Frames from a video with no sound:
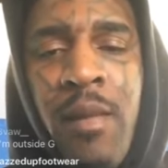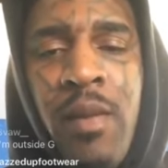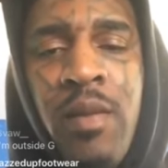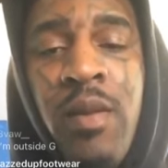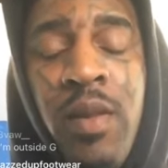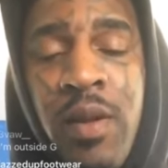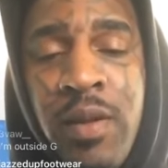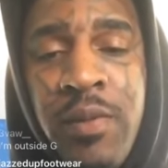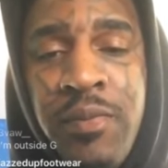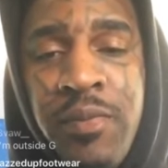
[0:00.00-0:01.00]
Look,
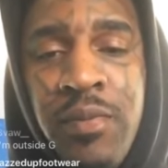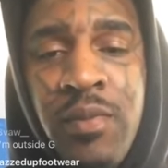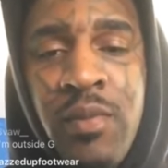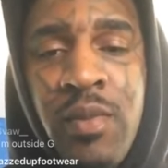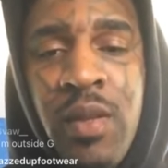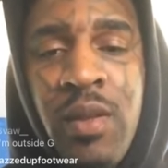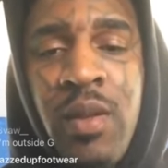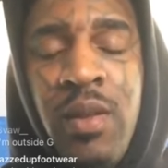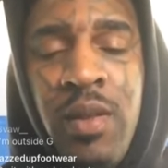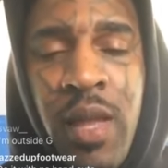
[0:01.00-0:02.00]

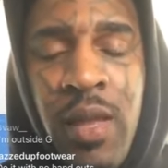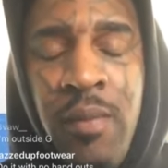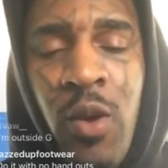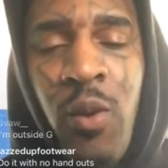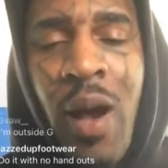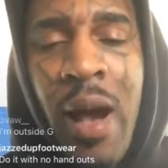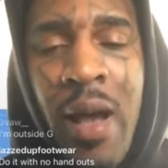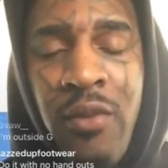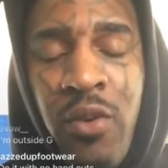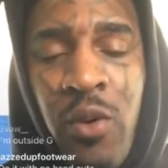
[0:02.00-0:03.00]
name your
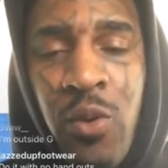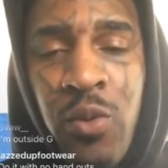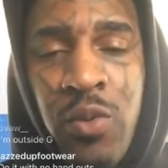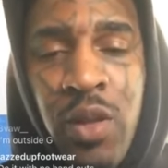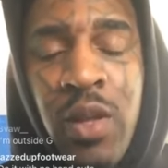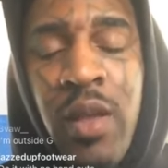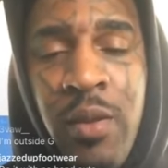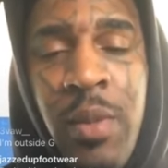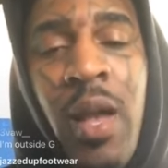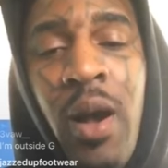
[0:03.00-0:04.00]
iPhone. Look, hear
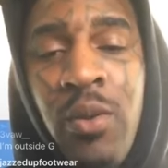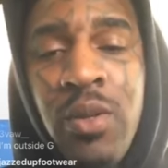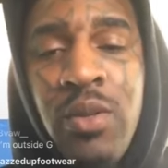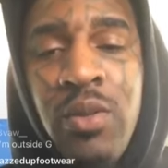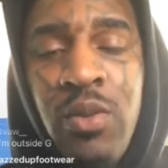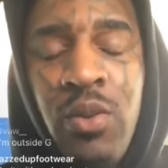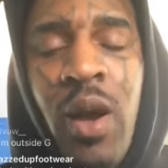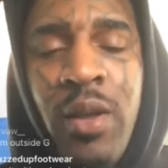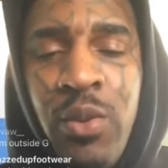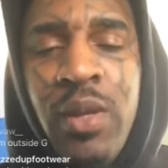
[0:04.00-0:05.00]
me out. You know how
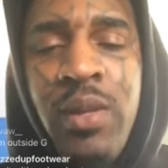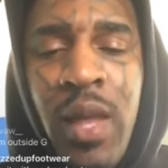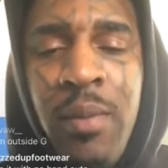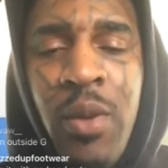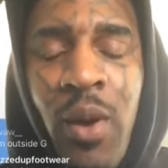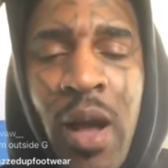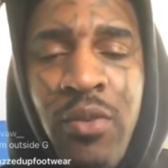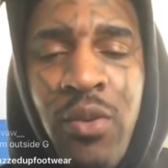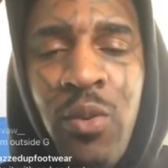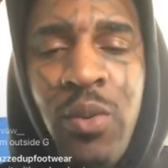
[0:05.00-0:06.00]
you can name your
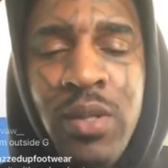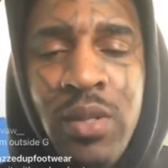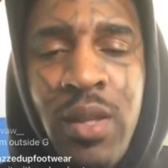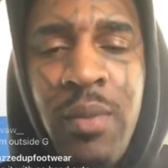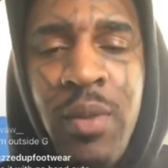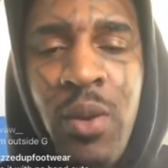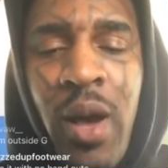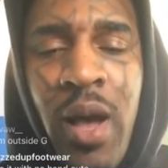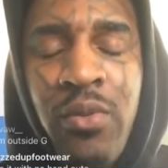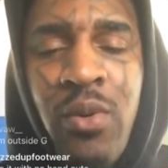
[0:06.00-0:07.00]
iPhone? What's the name of your
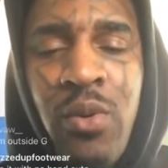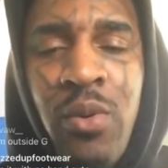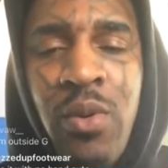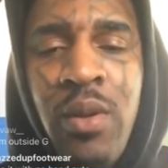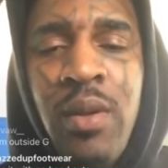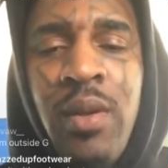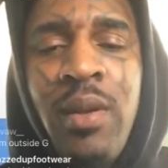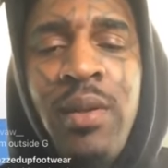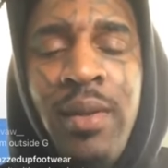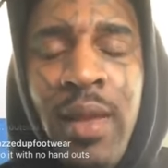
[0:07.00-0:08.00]
iPhone?
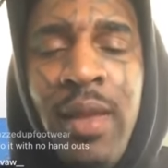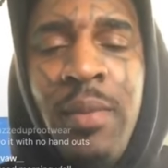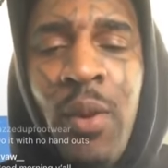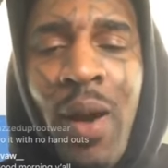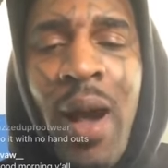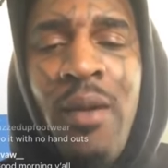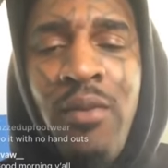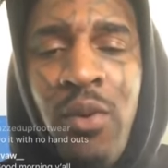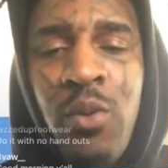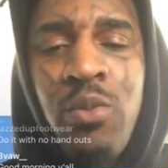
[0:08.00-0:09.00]
Name your
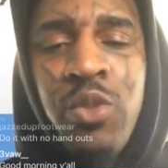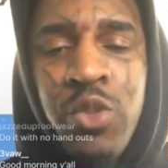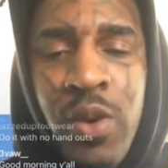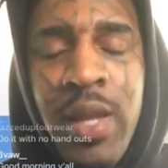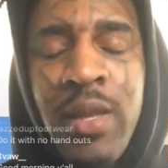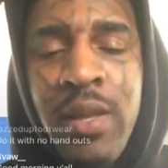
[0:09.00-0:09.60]
iPhone Drake.